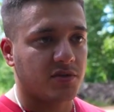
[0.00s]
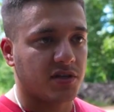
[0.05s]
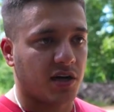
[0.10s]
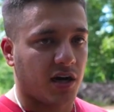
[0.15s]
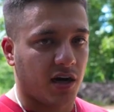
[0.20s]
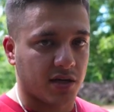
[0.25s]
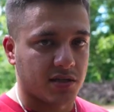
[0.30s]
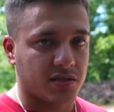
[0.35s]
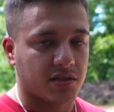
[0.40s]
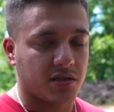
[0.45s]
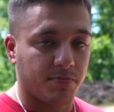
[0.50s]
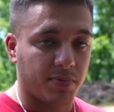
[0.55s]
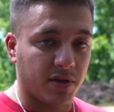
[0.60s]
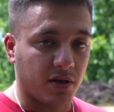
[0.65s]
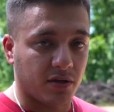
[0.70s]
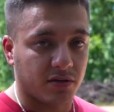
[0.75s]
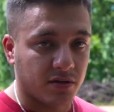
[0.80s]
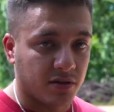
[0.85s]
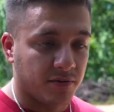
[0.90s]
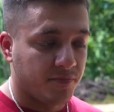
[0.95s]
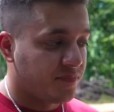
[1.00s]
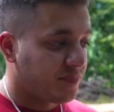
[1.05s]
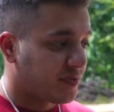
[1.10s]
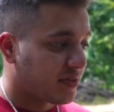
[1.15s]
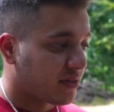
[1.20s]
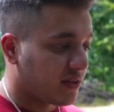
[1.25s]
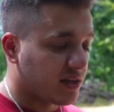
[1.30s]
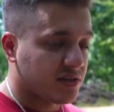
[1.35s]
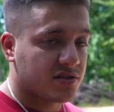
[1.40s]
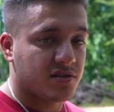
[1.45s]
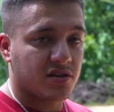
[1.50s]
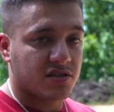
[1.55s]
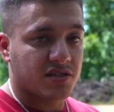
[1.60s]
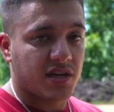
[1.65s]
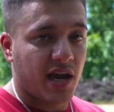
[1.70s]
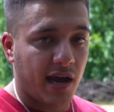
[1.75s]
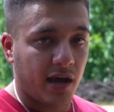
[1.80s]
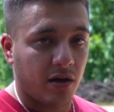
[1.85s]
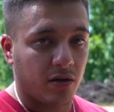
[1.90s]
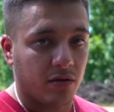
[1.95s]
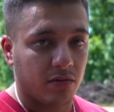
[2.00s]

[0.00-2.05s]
to us to build. This is our style.